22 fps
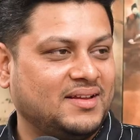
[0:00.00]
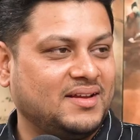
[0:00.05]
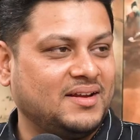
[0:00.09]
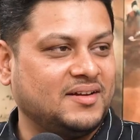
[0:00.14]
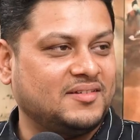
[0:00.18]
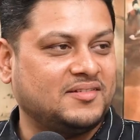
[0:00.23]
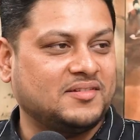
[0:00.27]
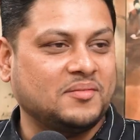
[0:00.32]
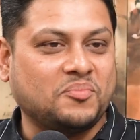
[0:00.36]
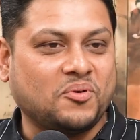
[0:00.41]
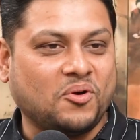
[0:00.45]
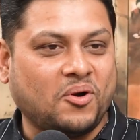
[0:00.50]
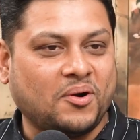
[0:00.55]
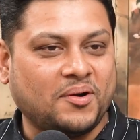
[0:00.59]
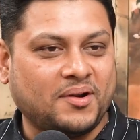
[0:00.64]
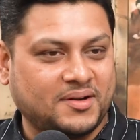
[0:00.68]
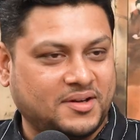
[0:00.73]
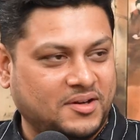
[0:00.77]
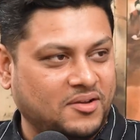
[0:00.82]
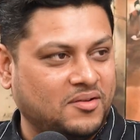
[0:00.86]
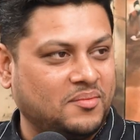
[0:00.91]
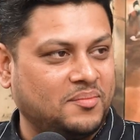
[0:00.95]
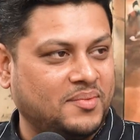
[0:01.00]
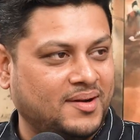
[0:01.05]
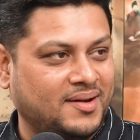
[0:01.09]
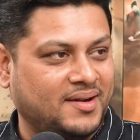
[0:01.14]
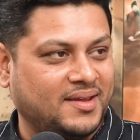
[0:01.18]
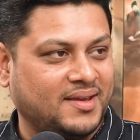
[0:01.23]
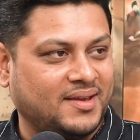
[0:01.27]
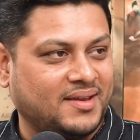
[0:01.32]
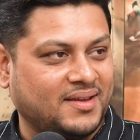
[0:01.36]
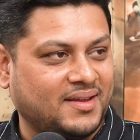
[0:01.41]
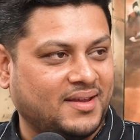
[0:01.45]
It's a product you're
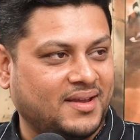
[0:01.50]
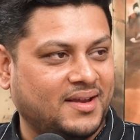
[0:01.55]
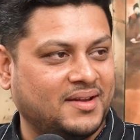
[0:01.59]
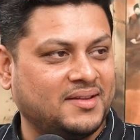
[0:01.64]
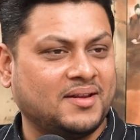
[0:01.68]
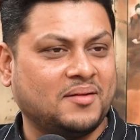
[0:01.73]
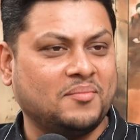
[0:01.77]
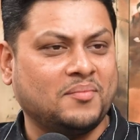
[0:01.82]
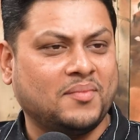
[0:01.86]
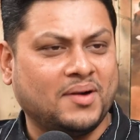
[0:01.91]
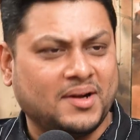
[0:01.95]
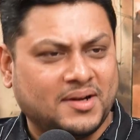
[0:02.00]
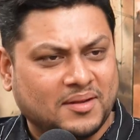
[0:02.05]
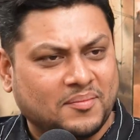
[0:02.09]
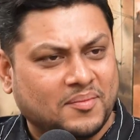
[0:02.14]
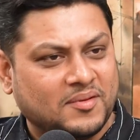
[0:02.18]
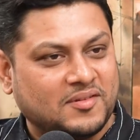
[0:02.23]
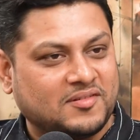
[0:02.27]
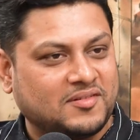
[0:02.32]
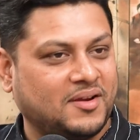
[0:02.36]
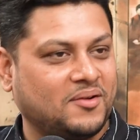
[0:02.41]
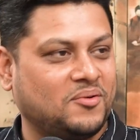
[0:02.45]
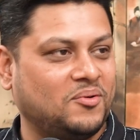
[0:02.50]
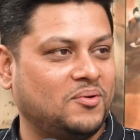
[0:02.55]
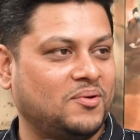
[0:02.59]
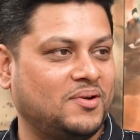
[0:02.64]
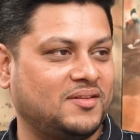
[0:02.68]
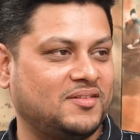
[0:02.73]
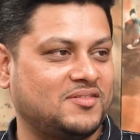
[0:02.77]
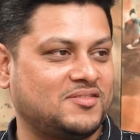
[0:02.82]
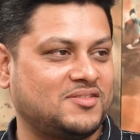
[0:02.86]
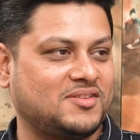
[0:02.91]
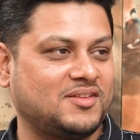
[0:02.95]
building and there are multiple
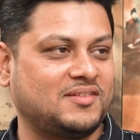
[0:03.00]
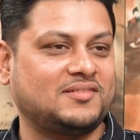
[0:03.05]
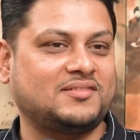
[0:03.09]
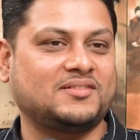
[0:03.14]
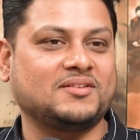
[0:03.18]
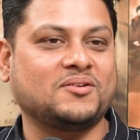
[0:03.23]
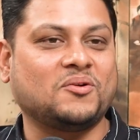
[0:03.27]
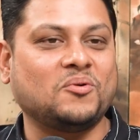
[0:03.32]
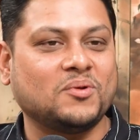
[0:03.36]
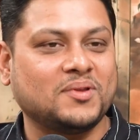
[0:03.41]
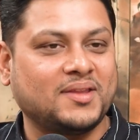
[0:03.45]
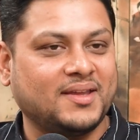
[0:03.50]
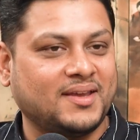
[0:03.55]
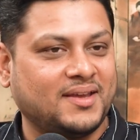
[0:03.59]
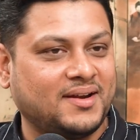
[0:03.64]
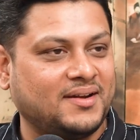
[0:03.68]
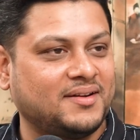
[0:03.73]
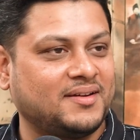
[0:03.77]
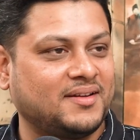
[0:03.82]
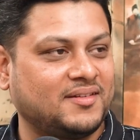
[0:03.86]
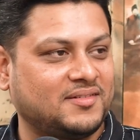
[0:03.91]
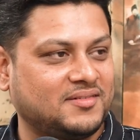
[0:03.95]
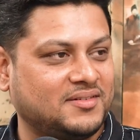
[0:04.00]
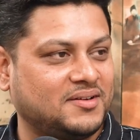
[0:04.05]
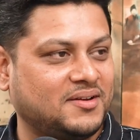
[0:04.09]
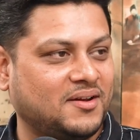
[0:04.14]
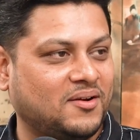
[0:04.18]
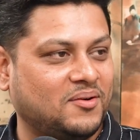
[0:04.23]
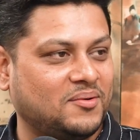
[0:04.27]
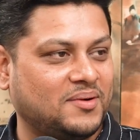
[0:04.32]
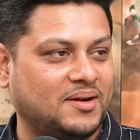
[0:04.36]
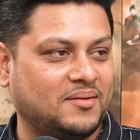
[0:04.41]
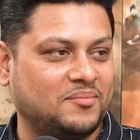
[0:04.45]
stakeholders. Just go there and test it
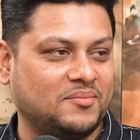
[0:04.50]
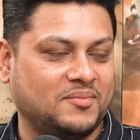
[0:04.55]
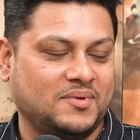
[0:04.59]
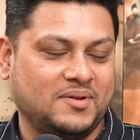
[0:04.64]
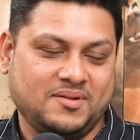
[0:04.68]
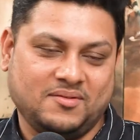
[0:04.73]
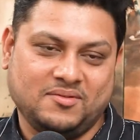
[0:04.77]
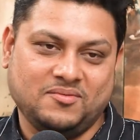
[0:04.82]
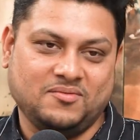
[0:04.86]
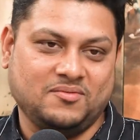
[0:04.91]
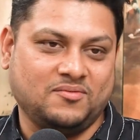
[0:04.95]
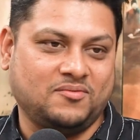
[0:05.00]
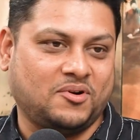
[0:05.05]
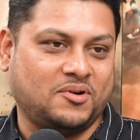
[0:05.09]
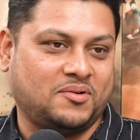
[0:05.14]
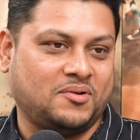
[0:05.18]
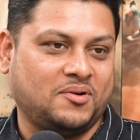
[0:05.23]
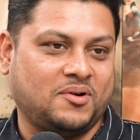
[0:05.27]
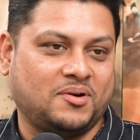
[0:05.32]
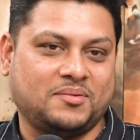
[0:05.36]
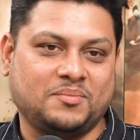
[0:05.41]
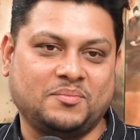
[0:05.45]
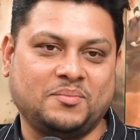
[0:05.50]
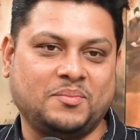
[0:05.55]
out and whatnot.